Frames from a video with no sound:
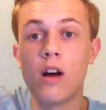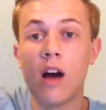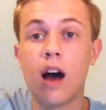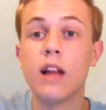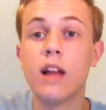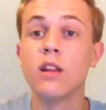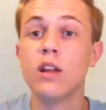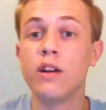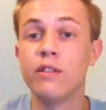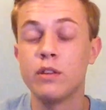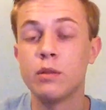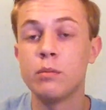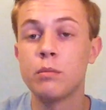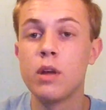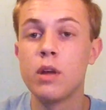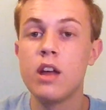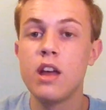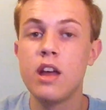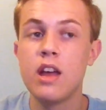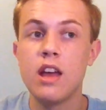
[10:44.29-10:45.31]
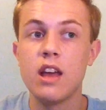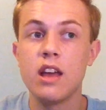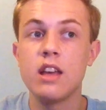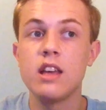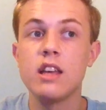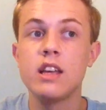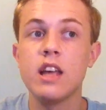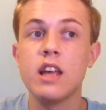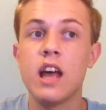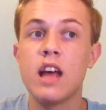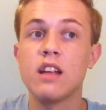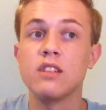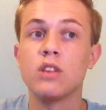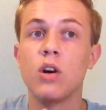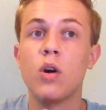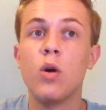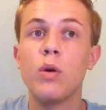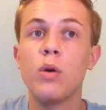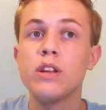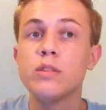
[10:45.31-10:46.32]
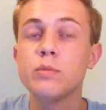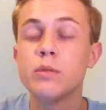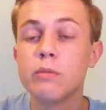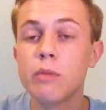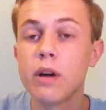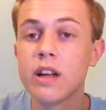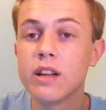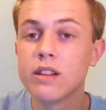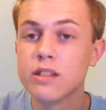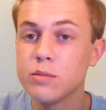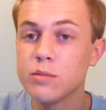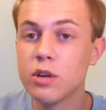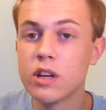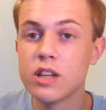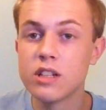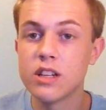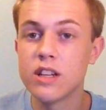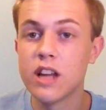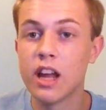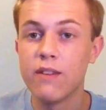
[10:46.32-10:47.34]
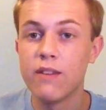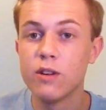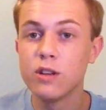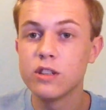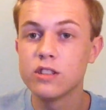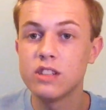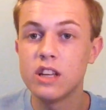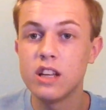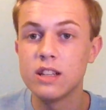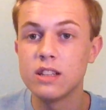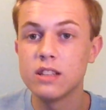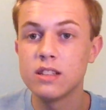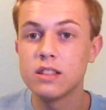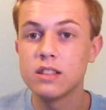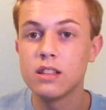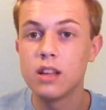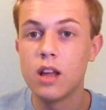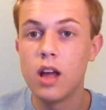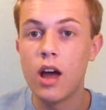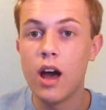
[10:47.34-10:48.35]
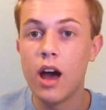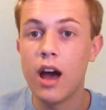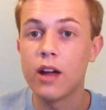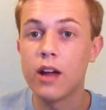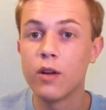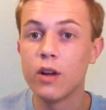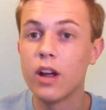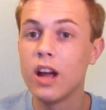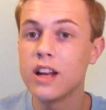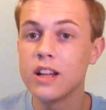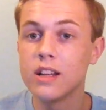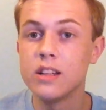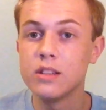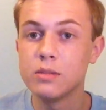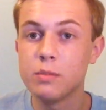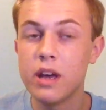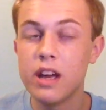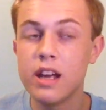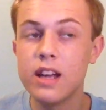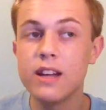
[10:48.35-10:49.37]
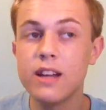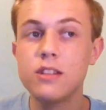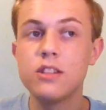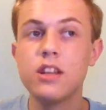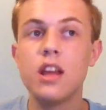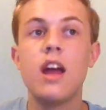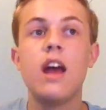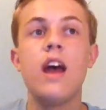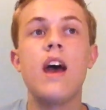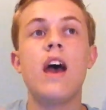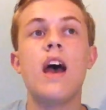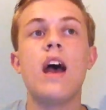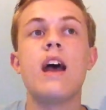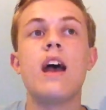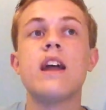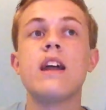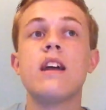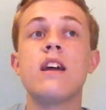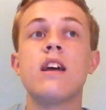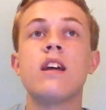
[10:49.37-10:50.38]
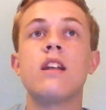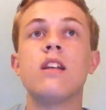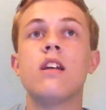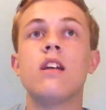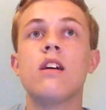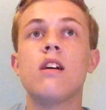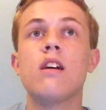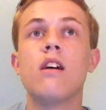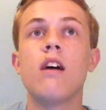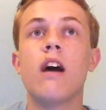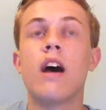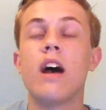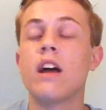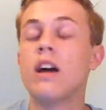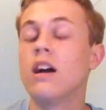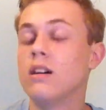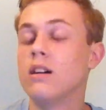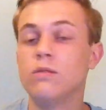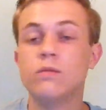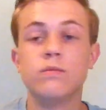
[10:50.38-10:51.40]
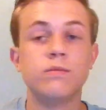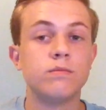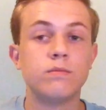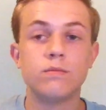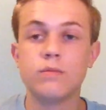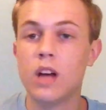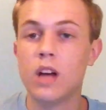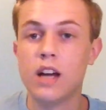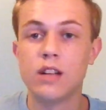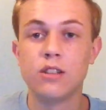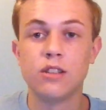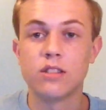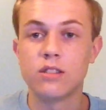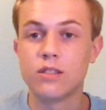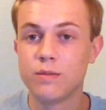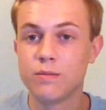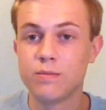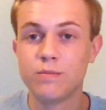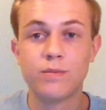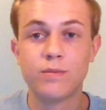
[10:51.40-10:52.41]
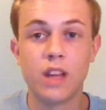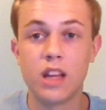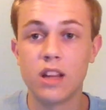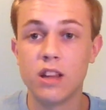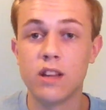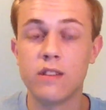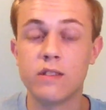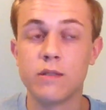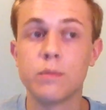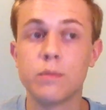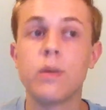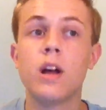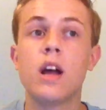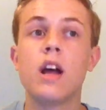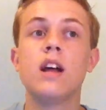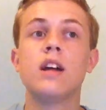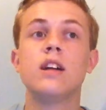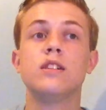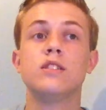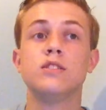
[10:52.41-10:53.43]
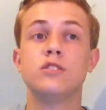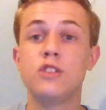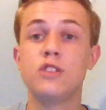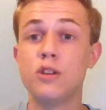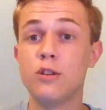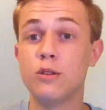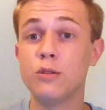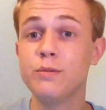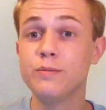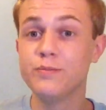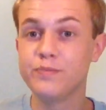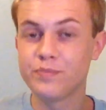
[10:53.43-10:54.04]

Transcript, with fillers: I love him. He has always been my inspiration ever since I created this page and I um I just I love him. Two.